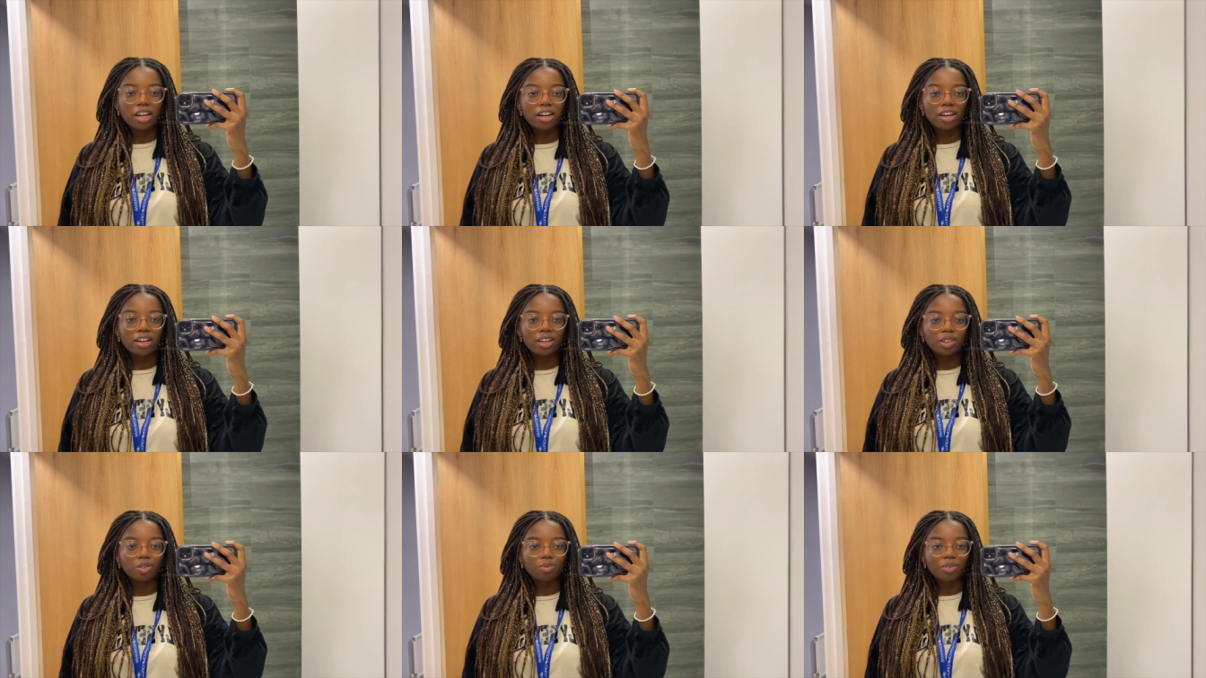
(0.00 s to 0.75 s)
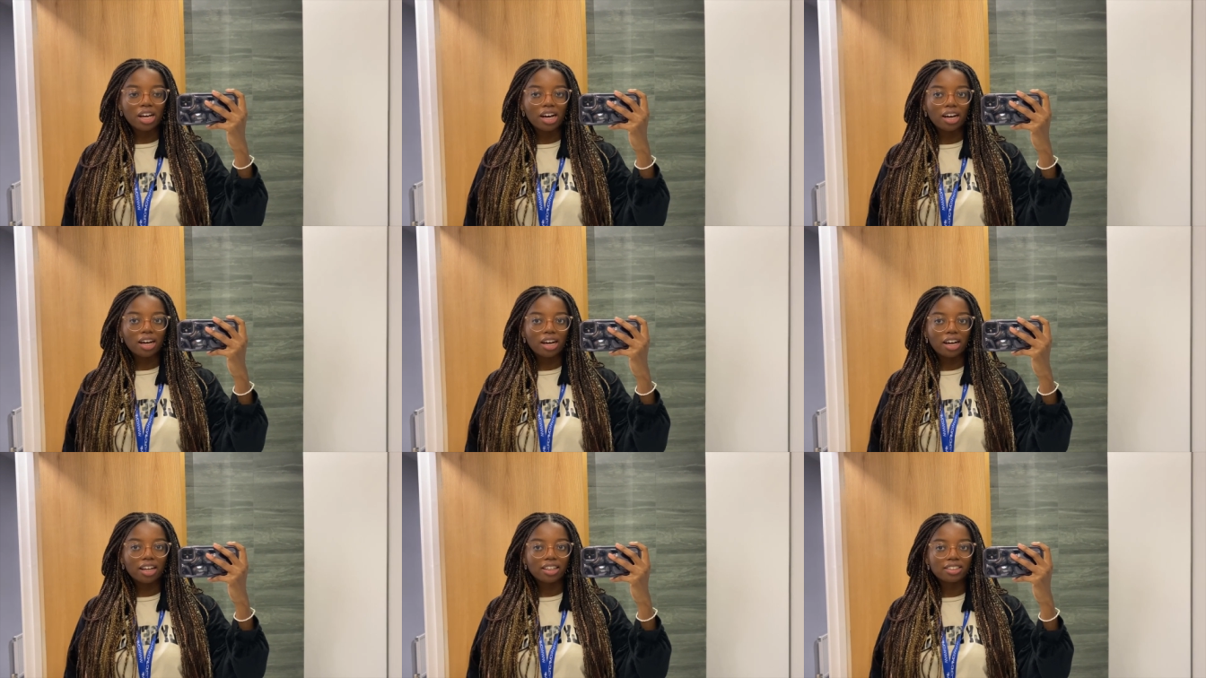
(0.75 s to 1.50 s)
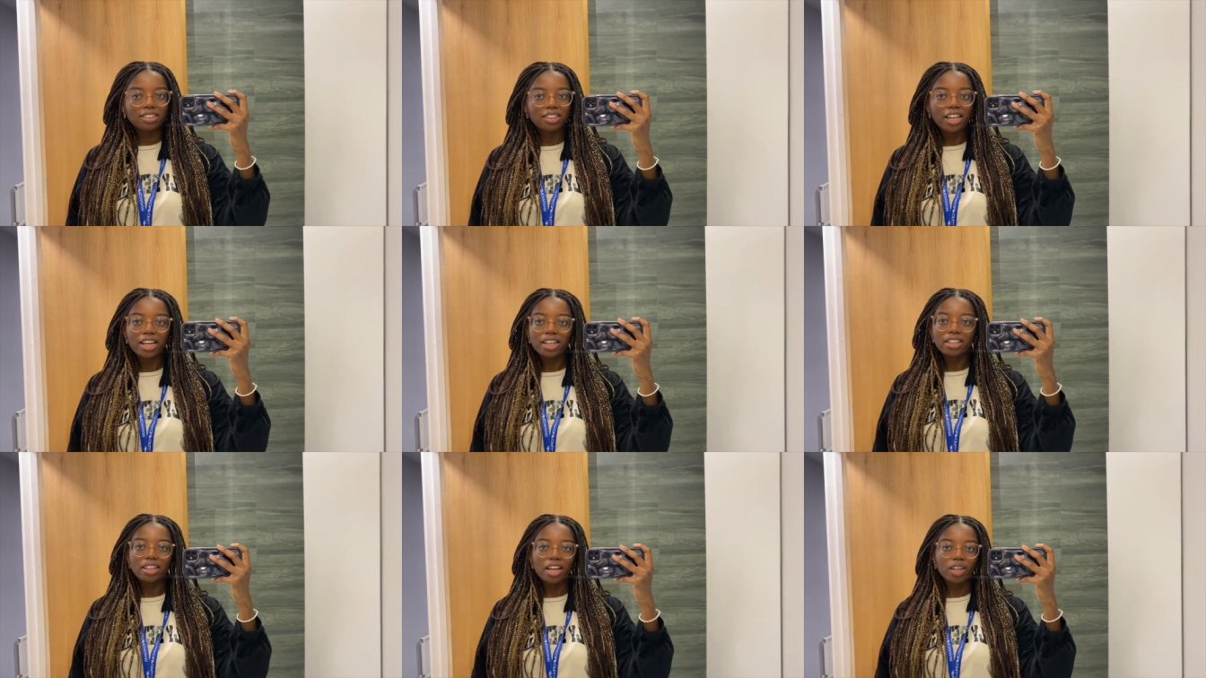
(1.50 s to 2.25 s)
Um, and
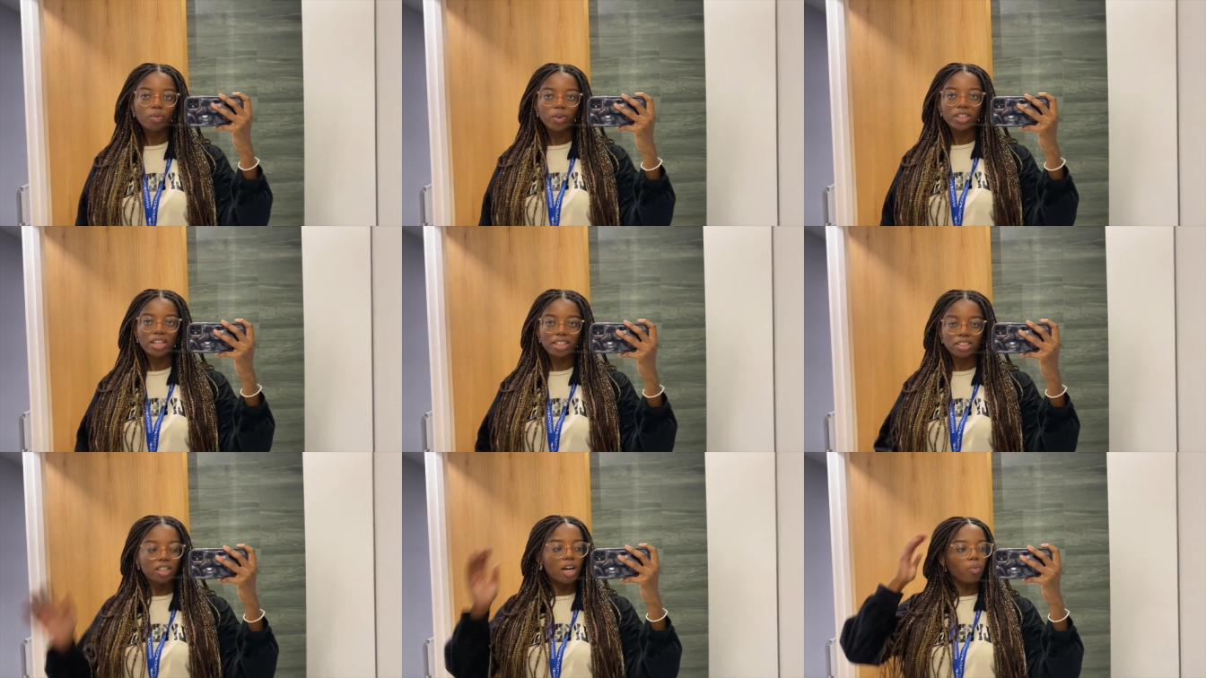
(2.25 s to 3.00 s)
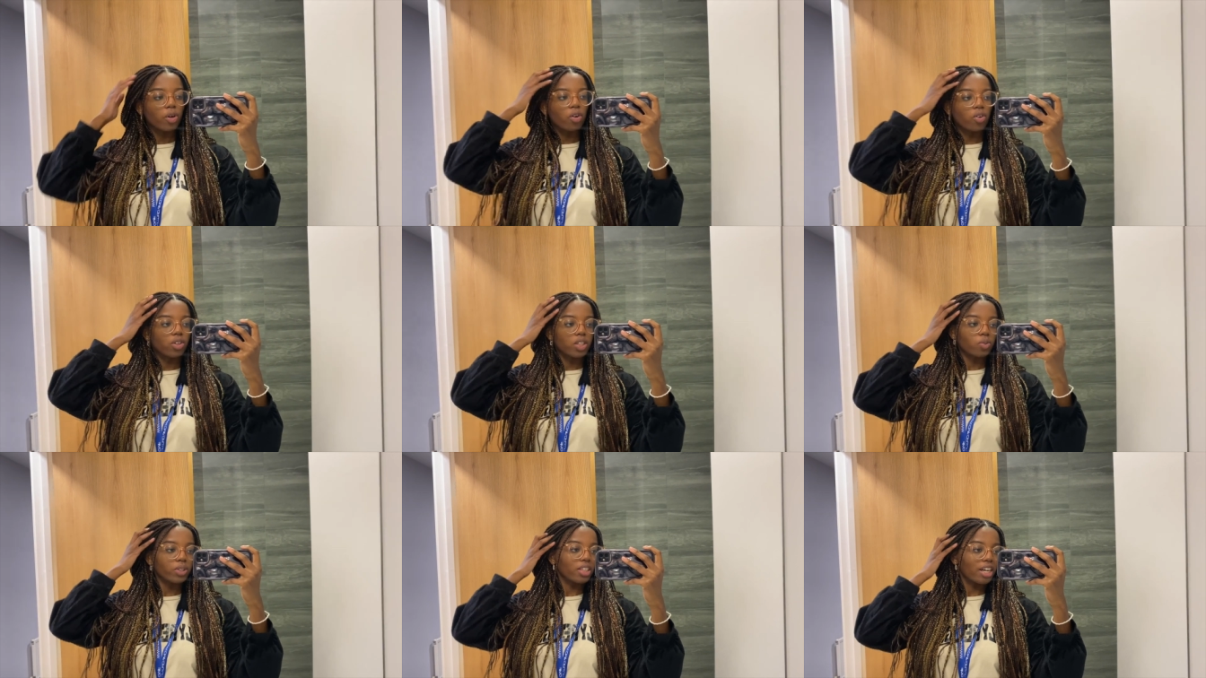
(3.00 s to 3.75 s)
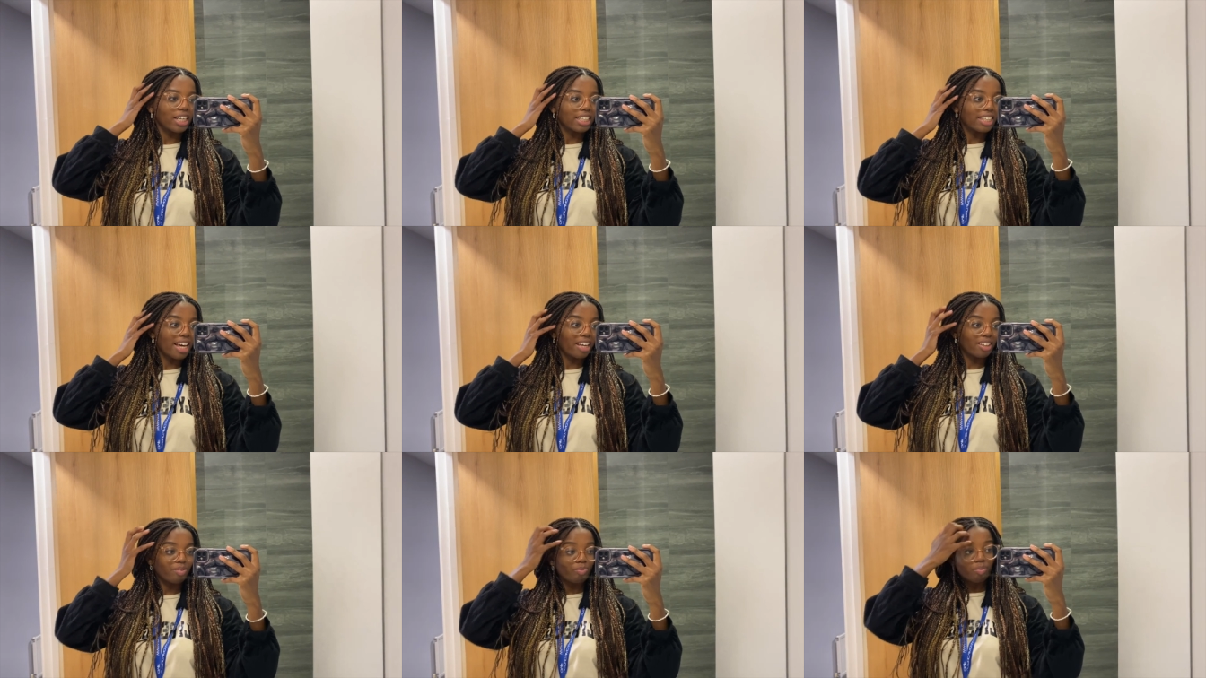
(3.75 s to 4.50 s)
then like when as the time went on, because we started at
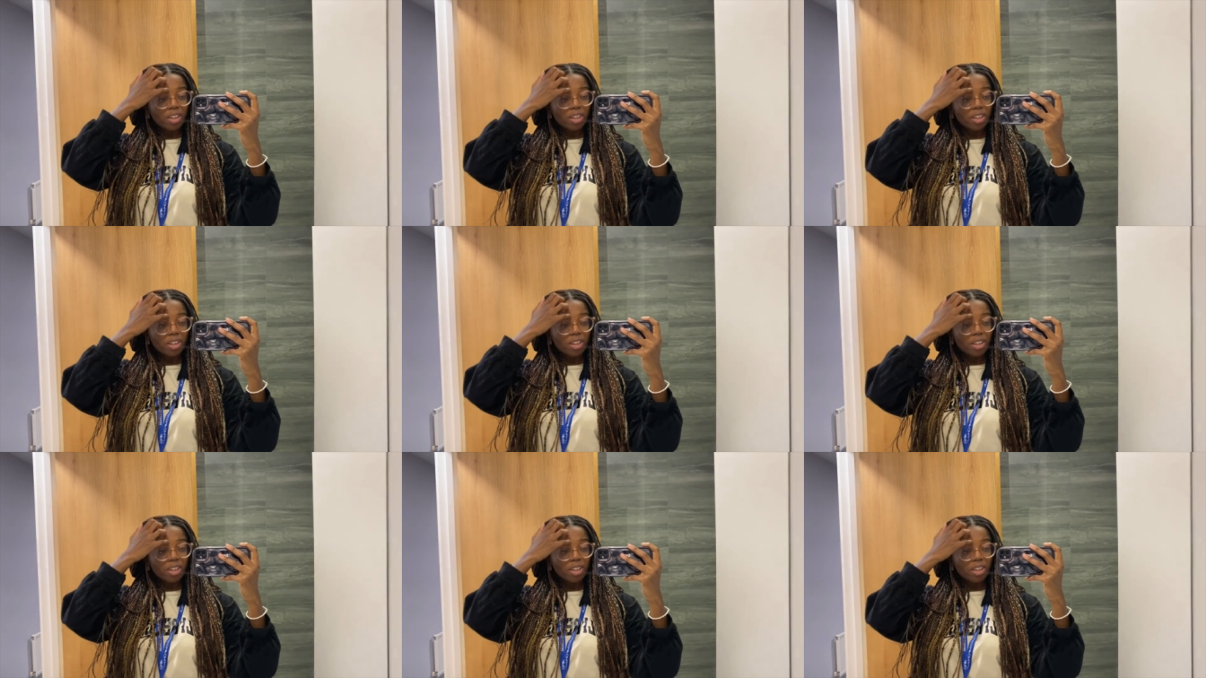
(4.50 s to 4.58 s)
10,